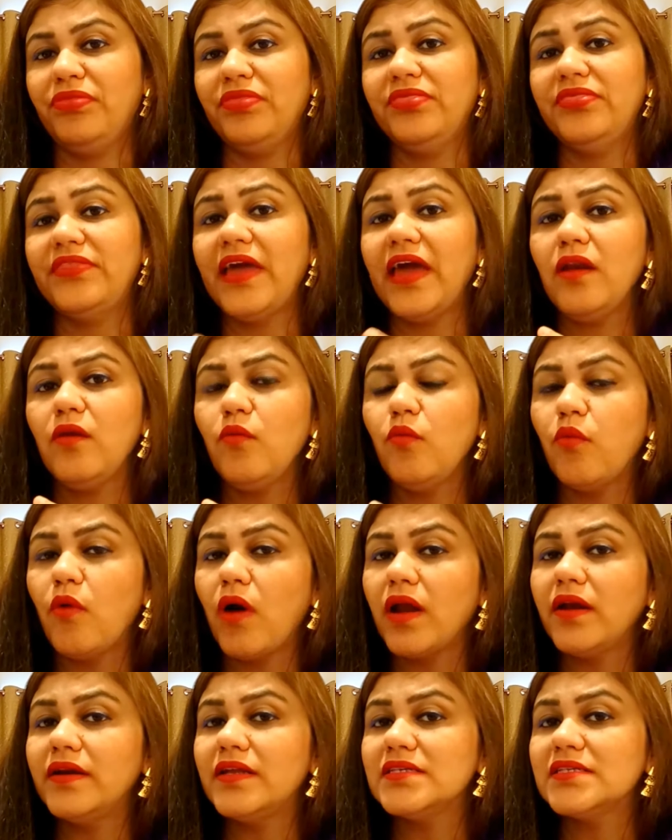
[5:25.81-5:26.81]
Then
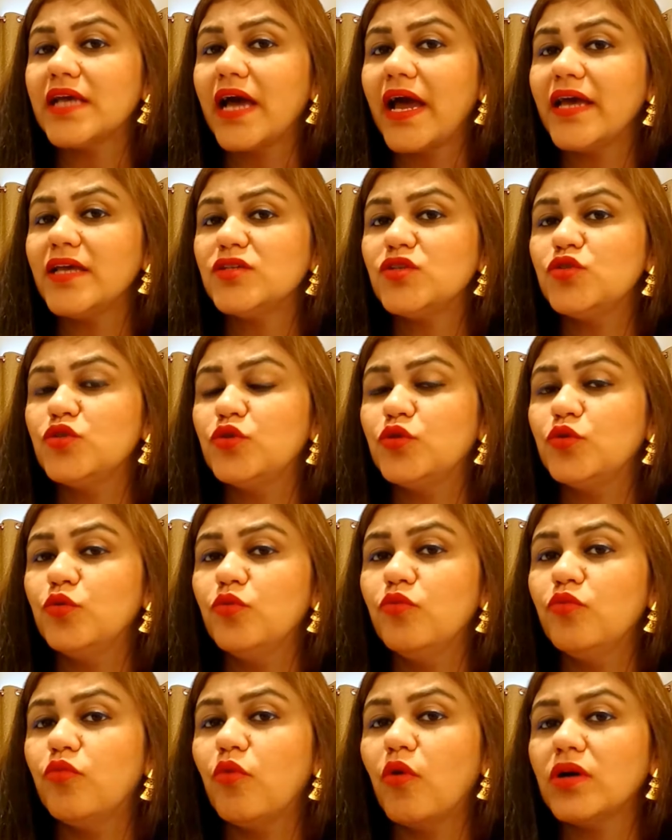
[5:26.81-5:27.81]
one desires to do
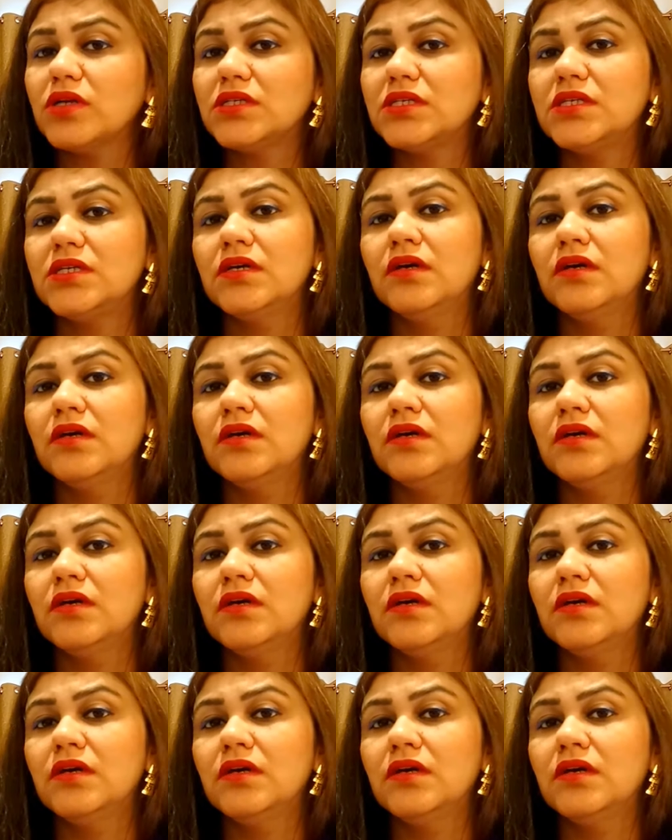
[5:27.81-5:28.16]
what